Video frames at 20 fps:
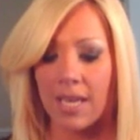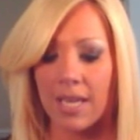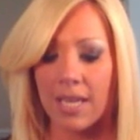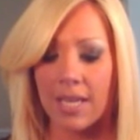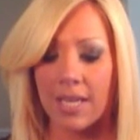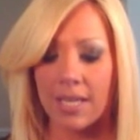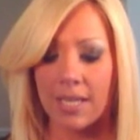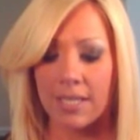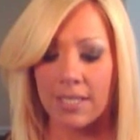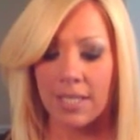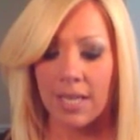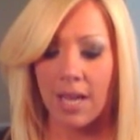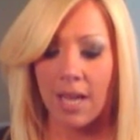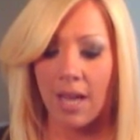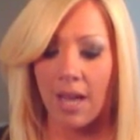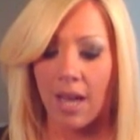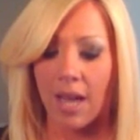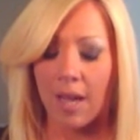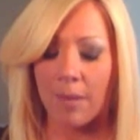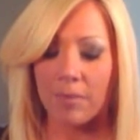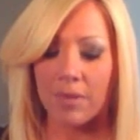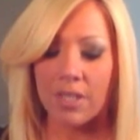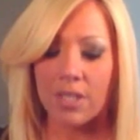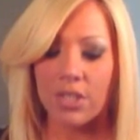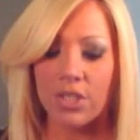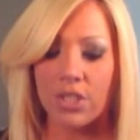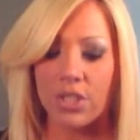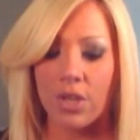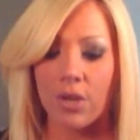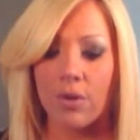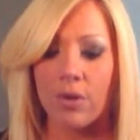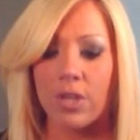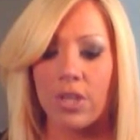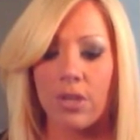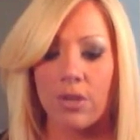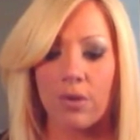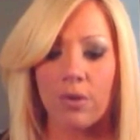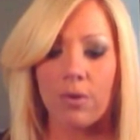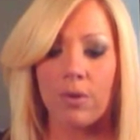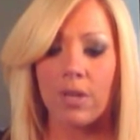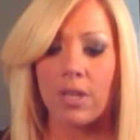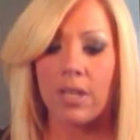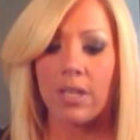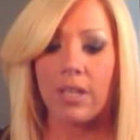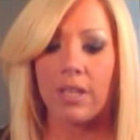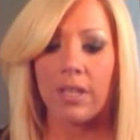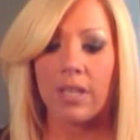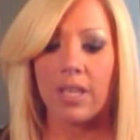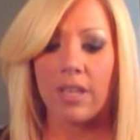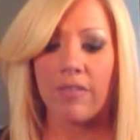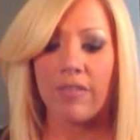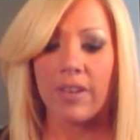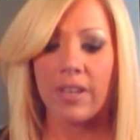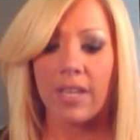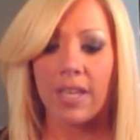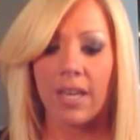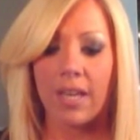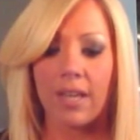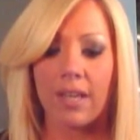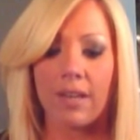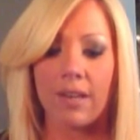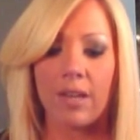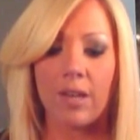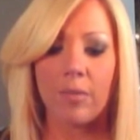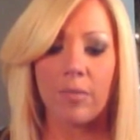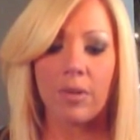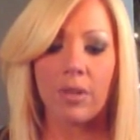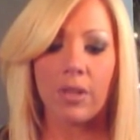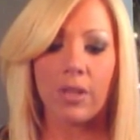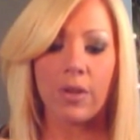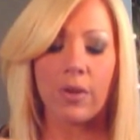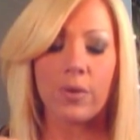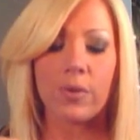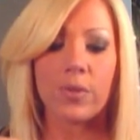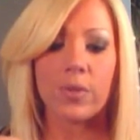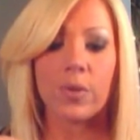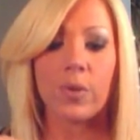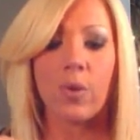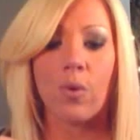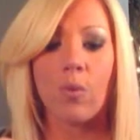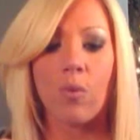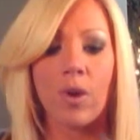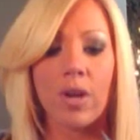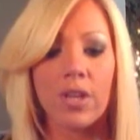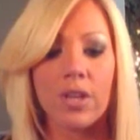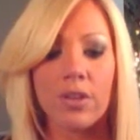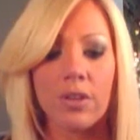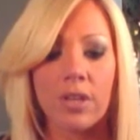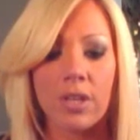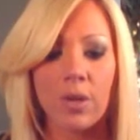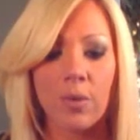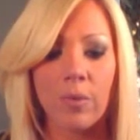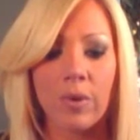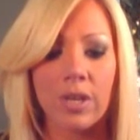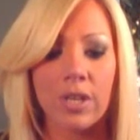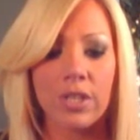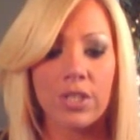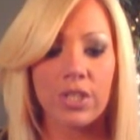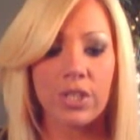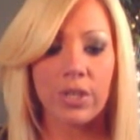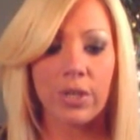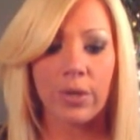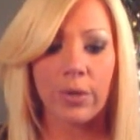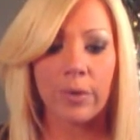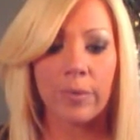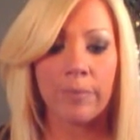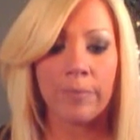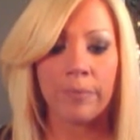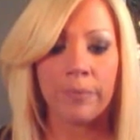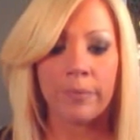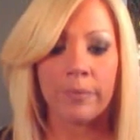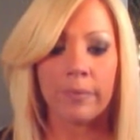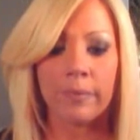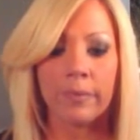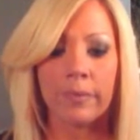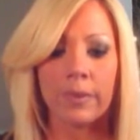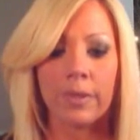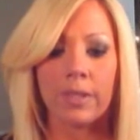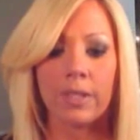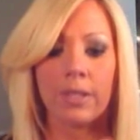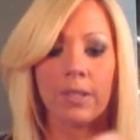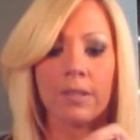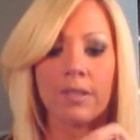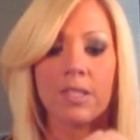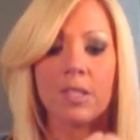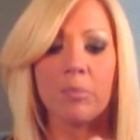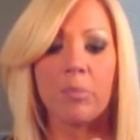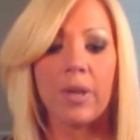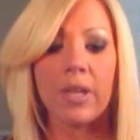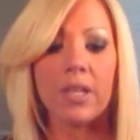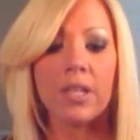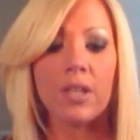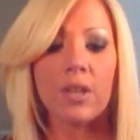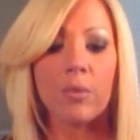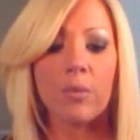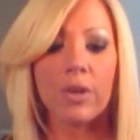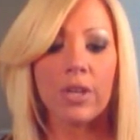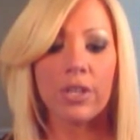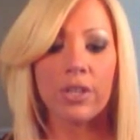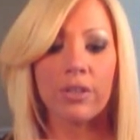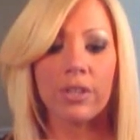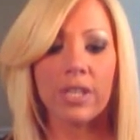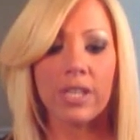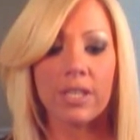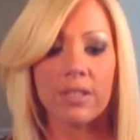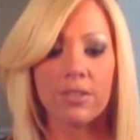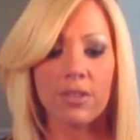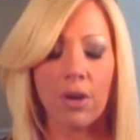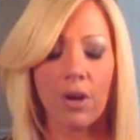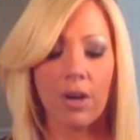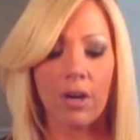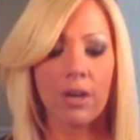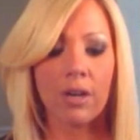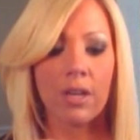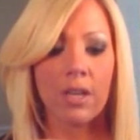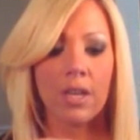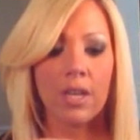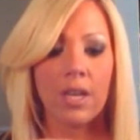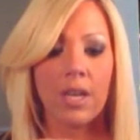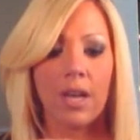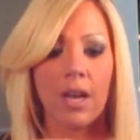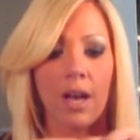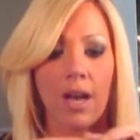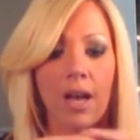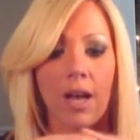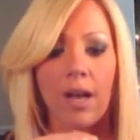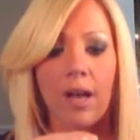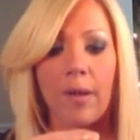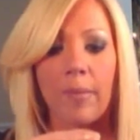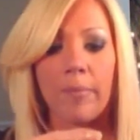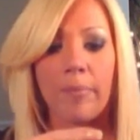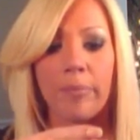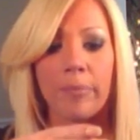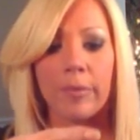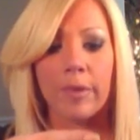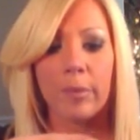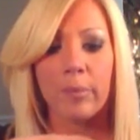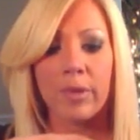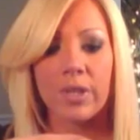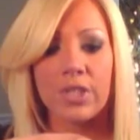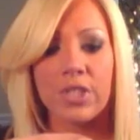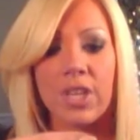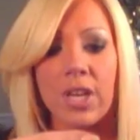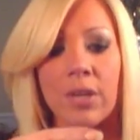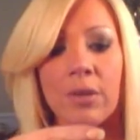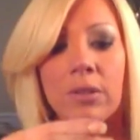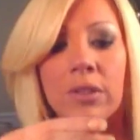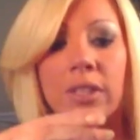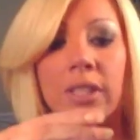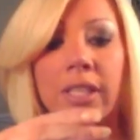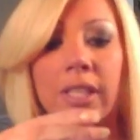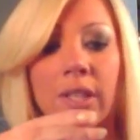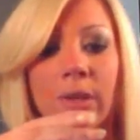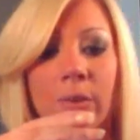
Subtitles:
And I'm going to show you, if I can, up close, what you're going to want to do, depending on what your needs are. But generally